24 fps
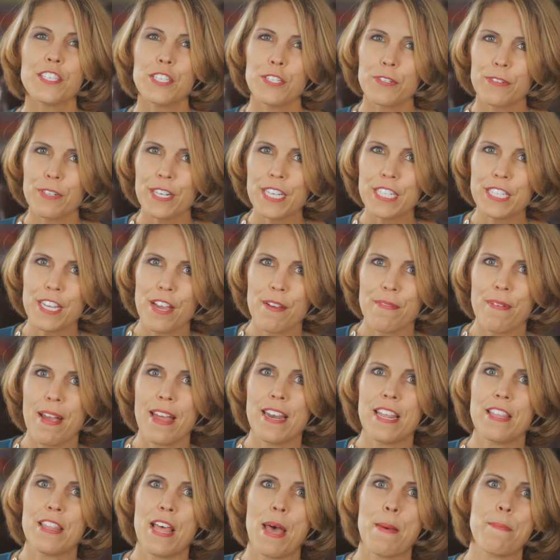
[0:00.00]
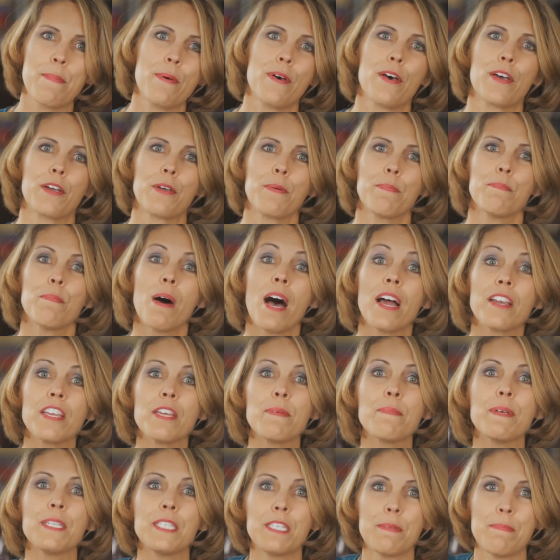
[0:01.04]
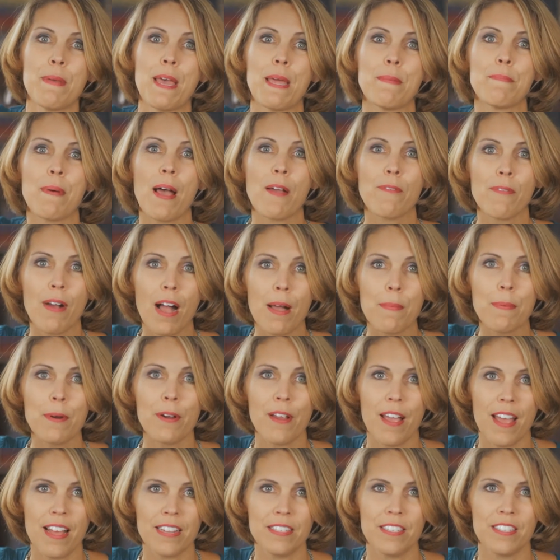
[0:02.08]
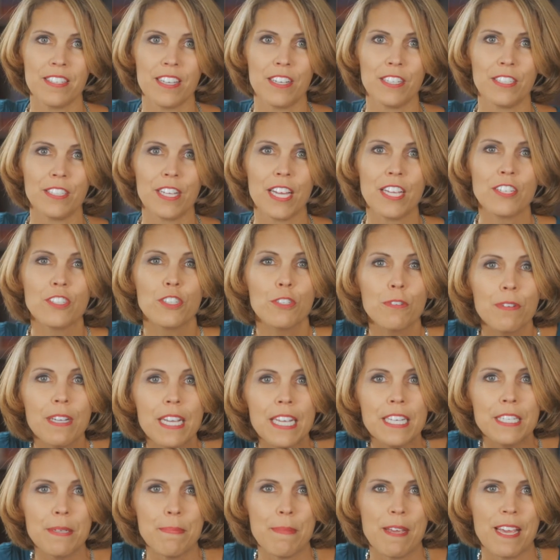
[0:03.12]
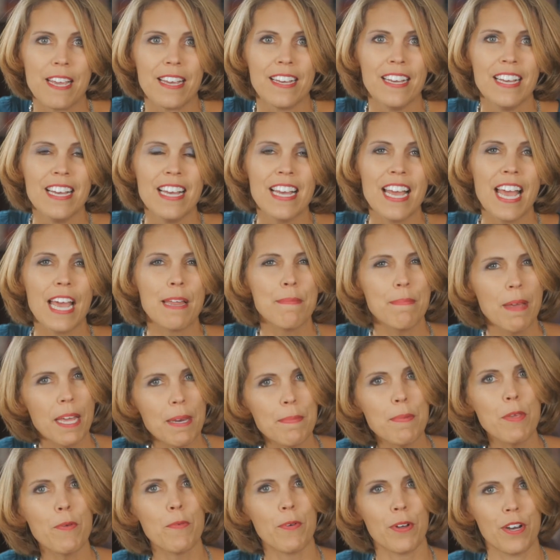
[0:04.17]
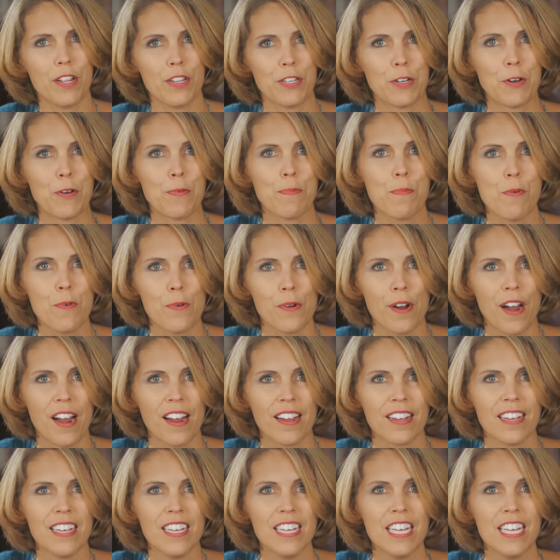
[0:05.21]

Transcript: The stories I read in that book, Monuments Men by Robert Edsel, intrigued me and made me want to learn more.